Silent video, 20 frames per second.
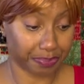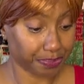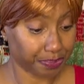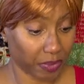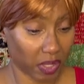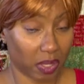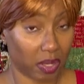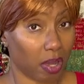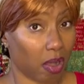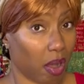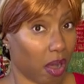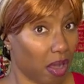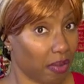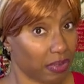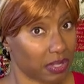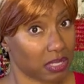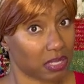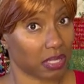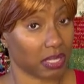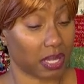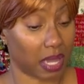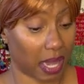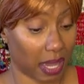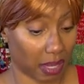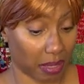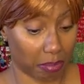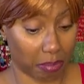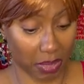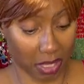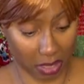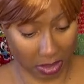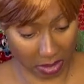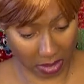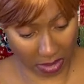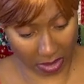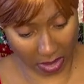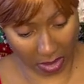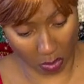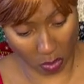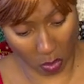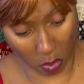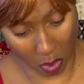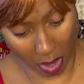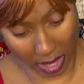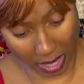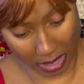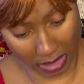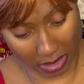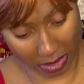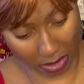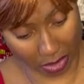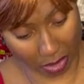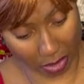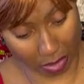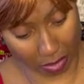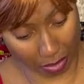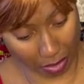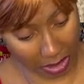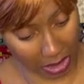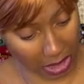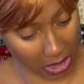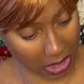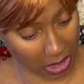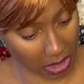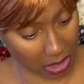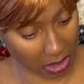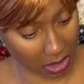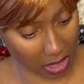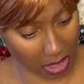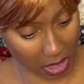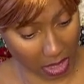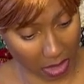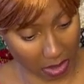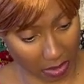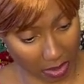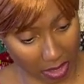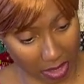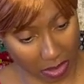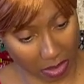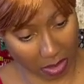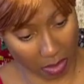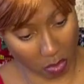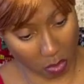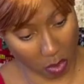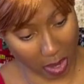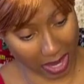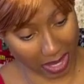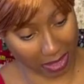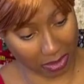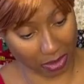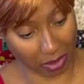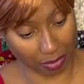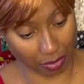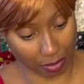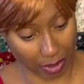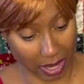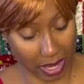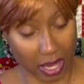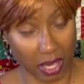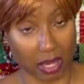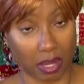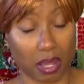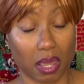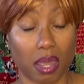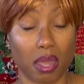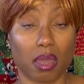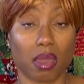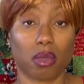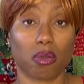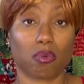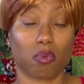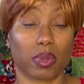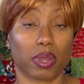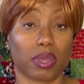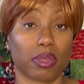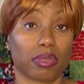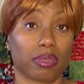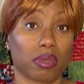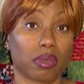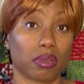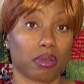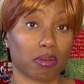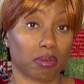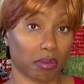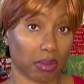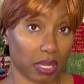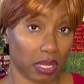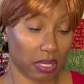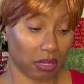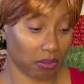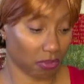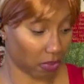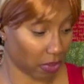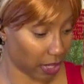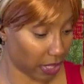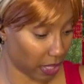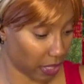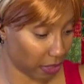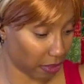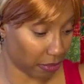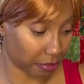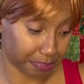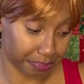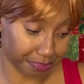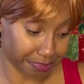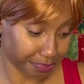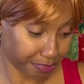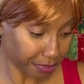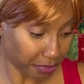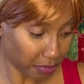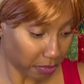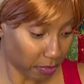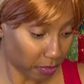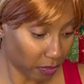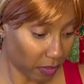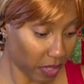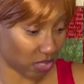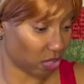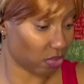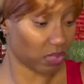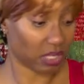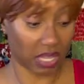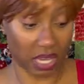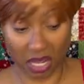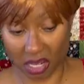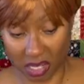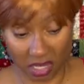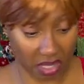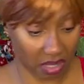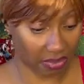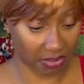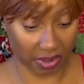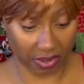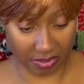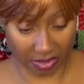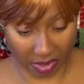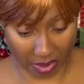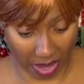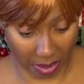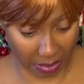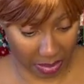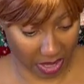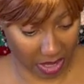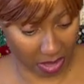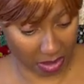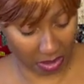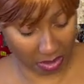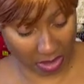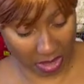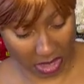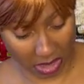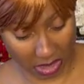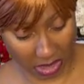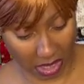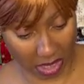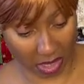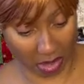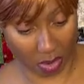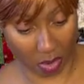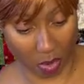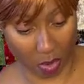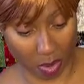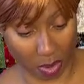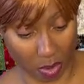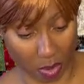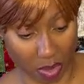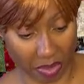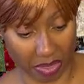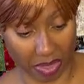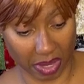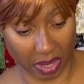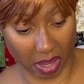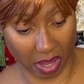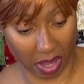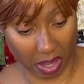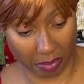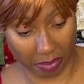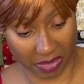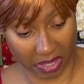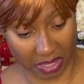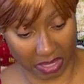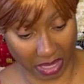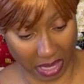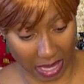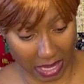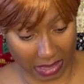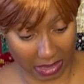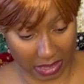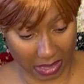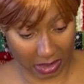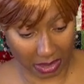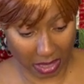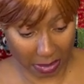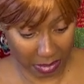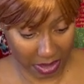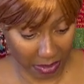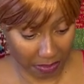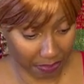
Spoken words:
Now obviously I can mix the white and the green here and the white and the red with green and red. Certainly got enough of scrappiness here going on that the sky's the limit.